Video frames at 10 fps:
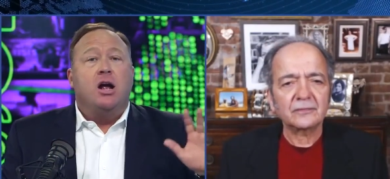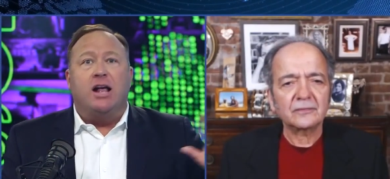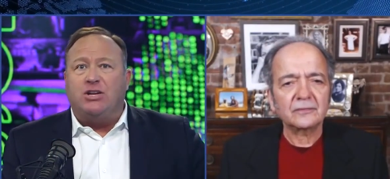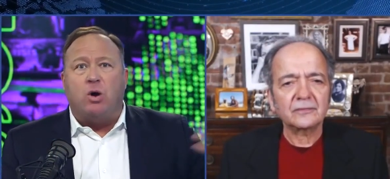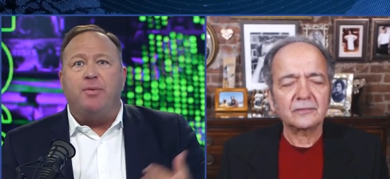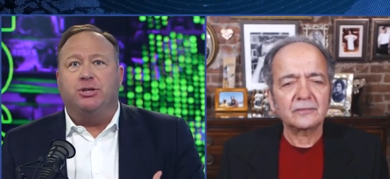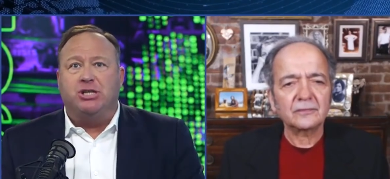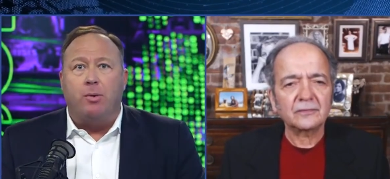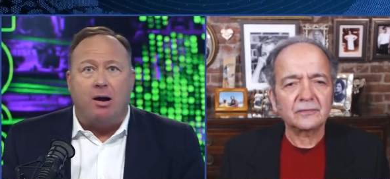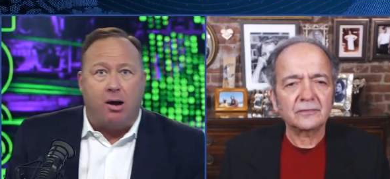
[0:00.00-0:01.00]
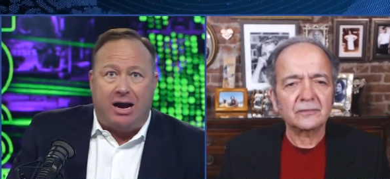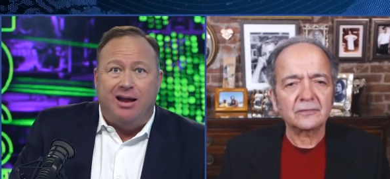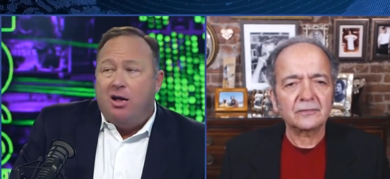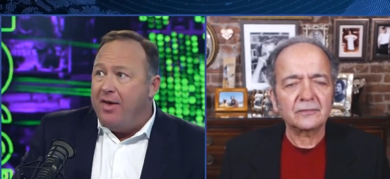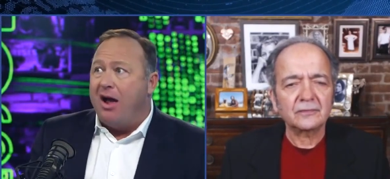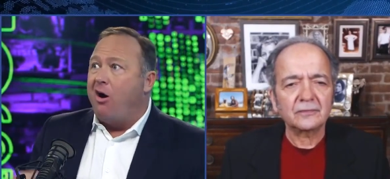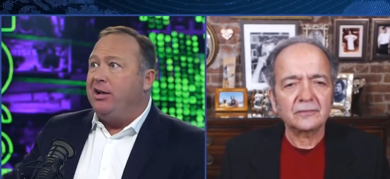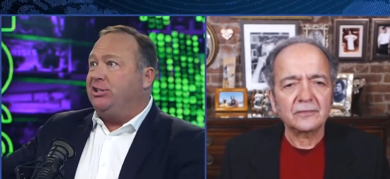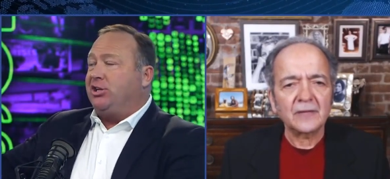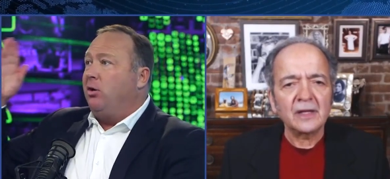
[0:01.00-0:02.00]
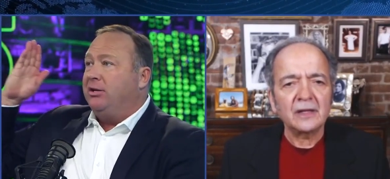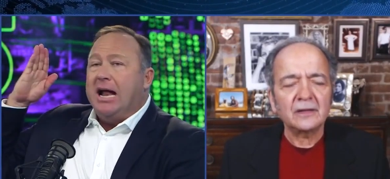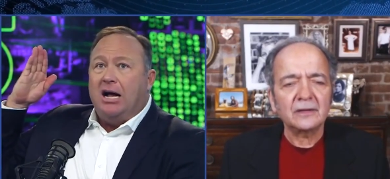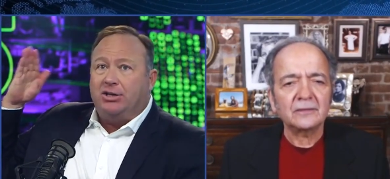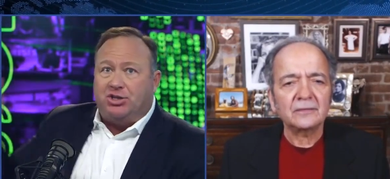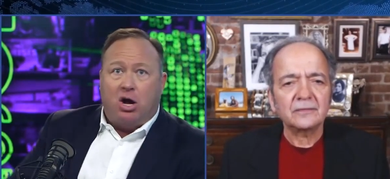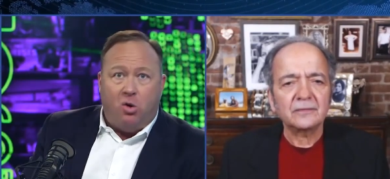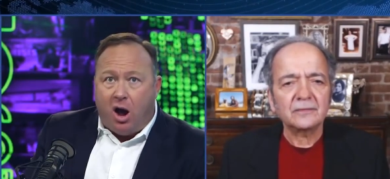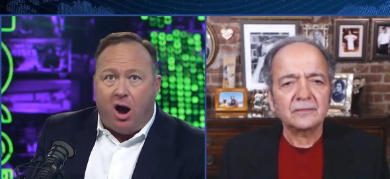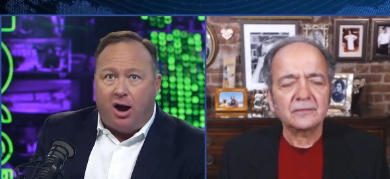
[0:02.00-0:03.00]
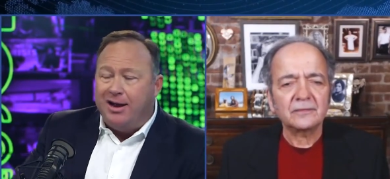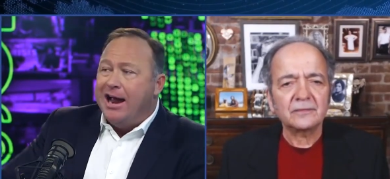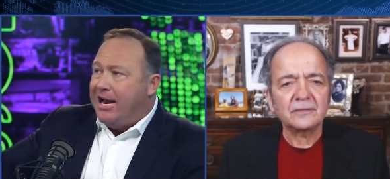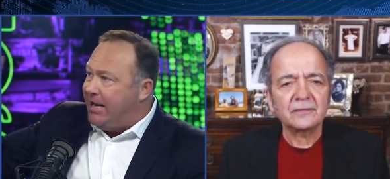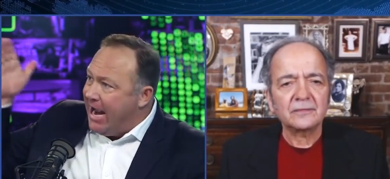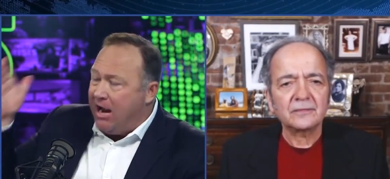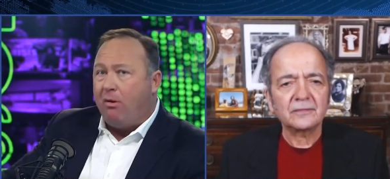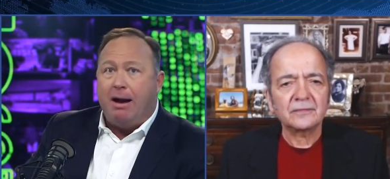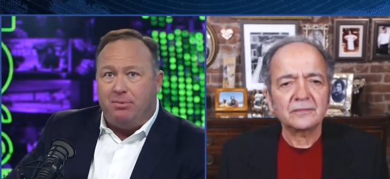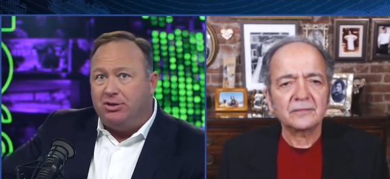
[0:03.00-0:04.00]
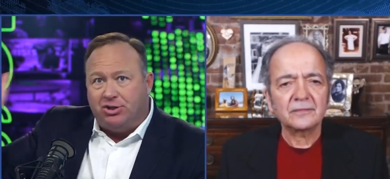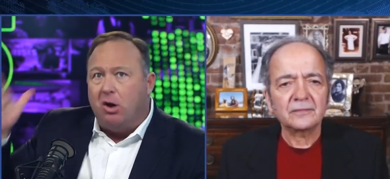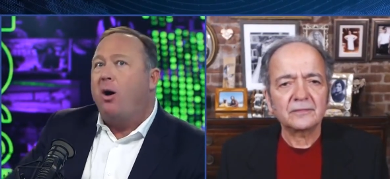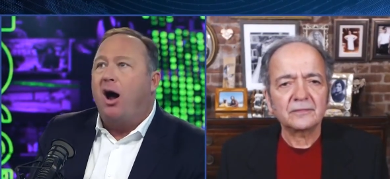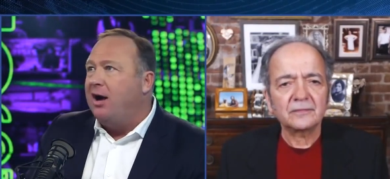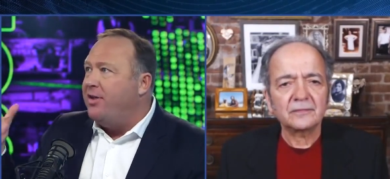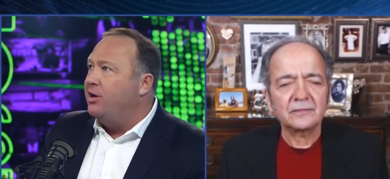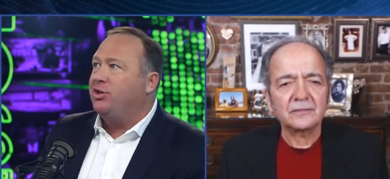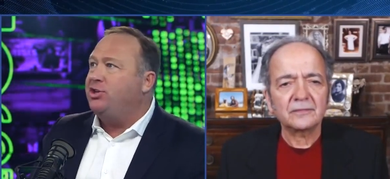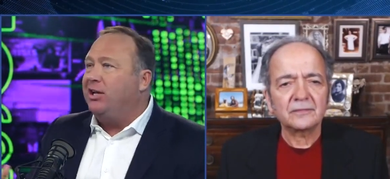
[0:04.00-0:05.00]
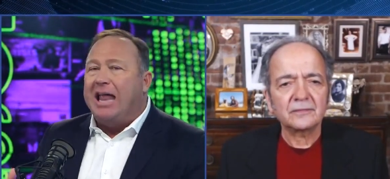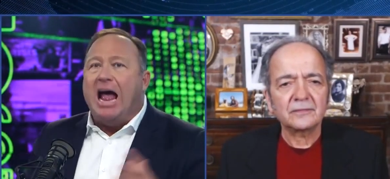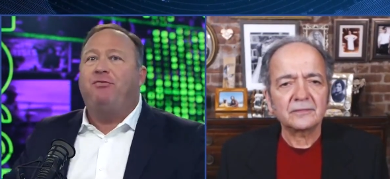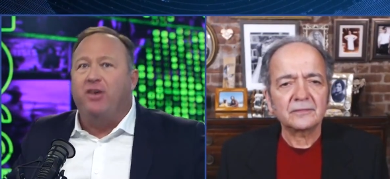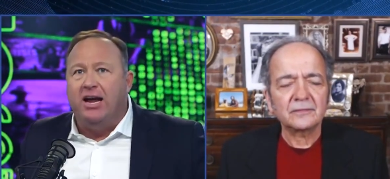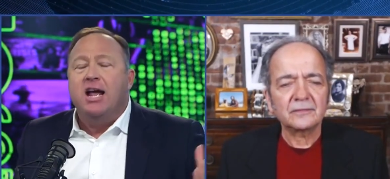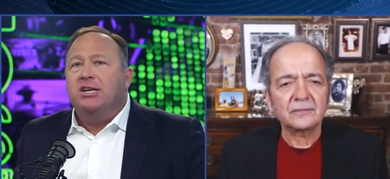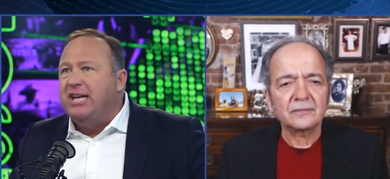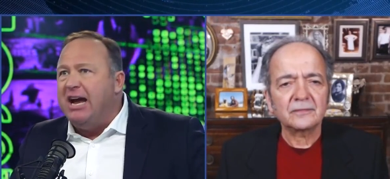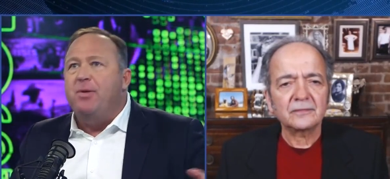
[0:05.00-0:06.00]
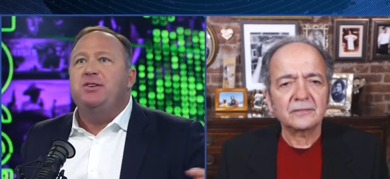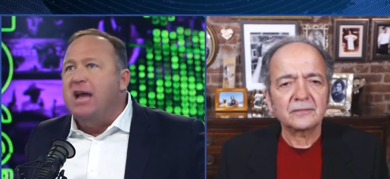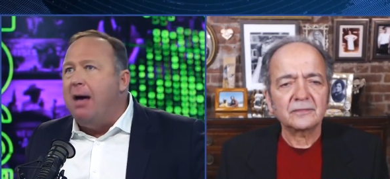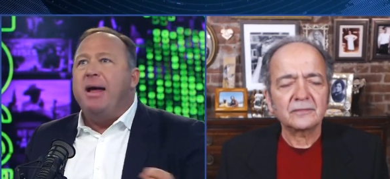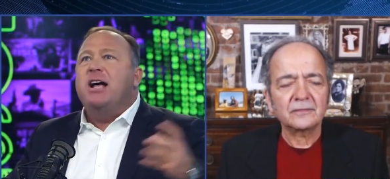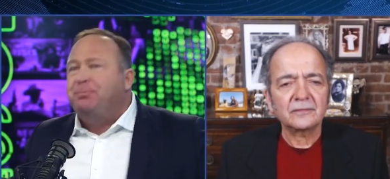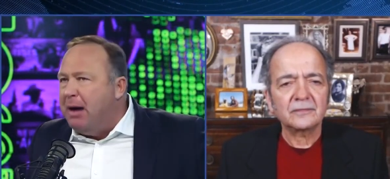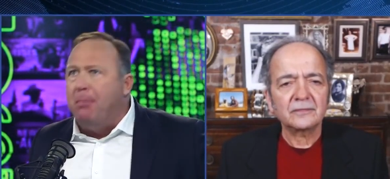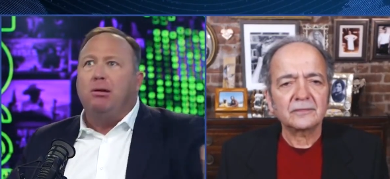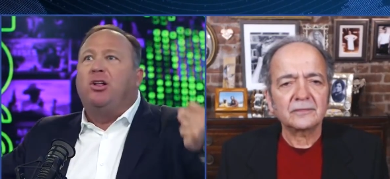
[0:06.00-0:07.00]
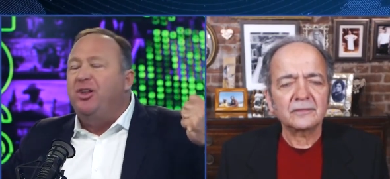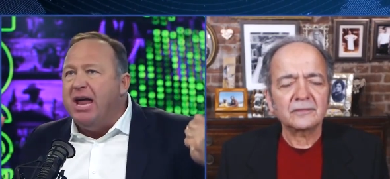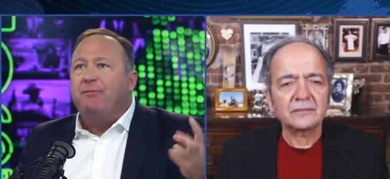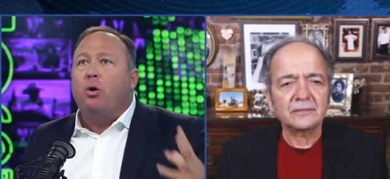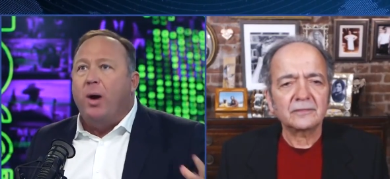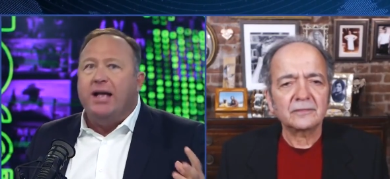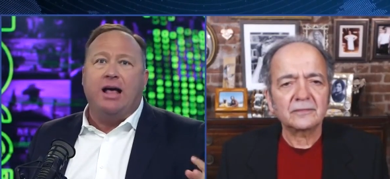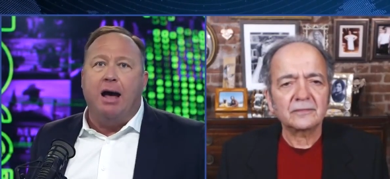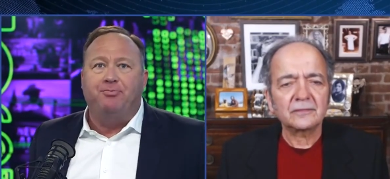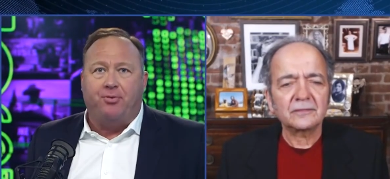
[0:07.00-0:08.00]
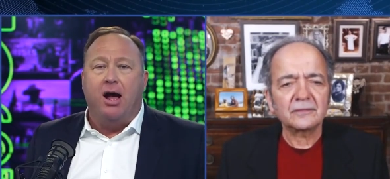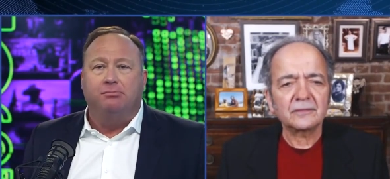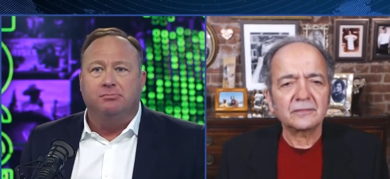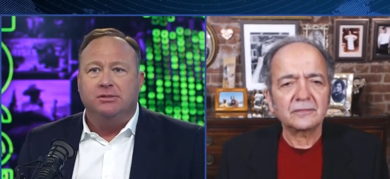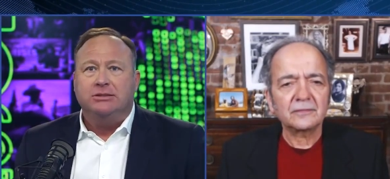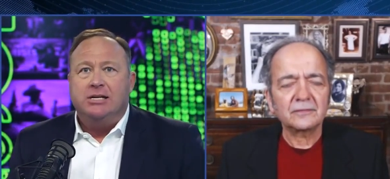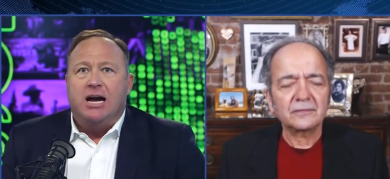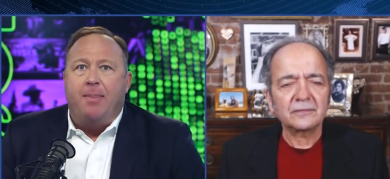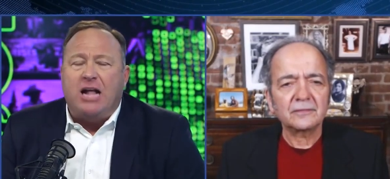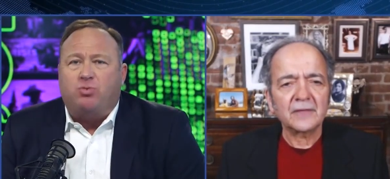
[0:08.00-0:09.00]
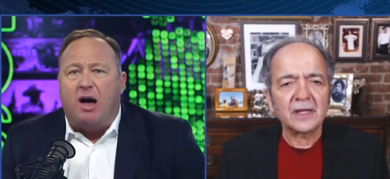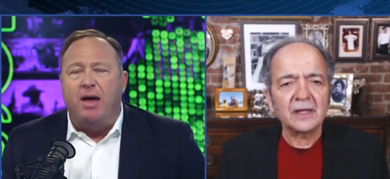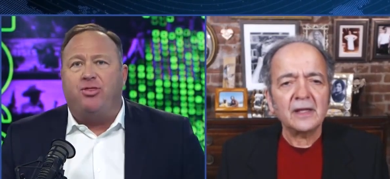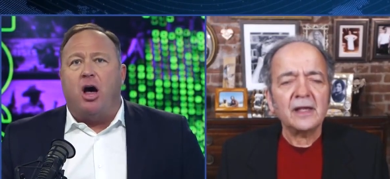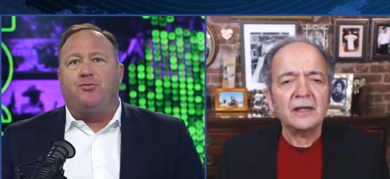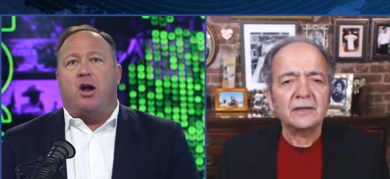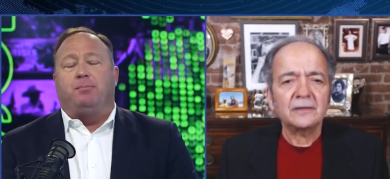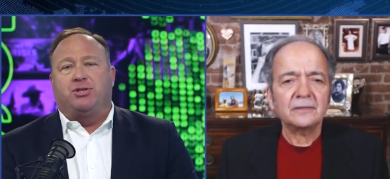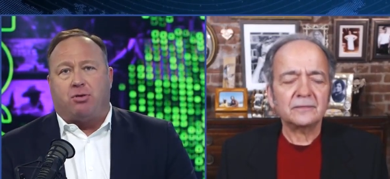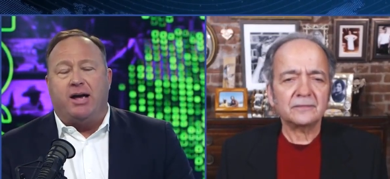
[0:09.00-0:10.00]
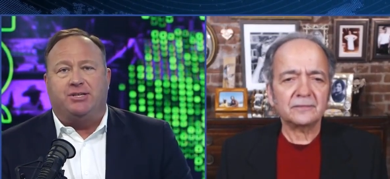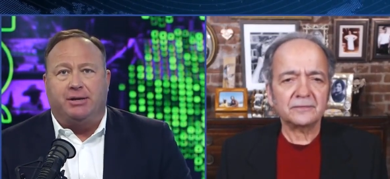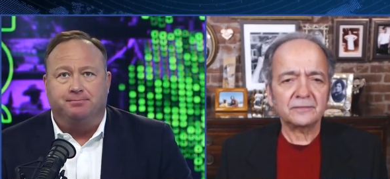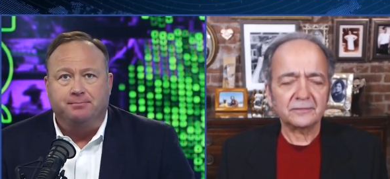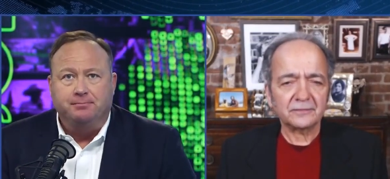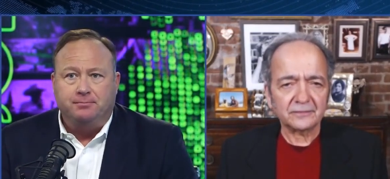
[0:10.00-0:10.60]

Speaker 1: That's why they're so arrogant. They already sold it out so hard, gang raped it so hard, they're just laughing, saying the dumbass public will never wake up, Trump. And that's why they thought Trump was crazy.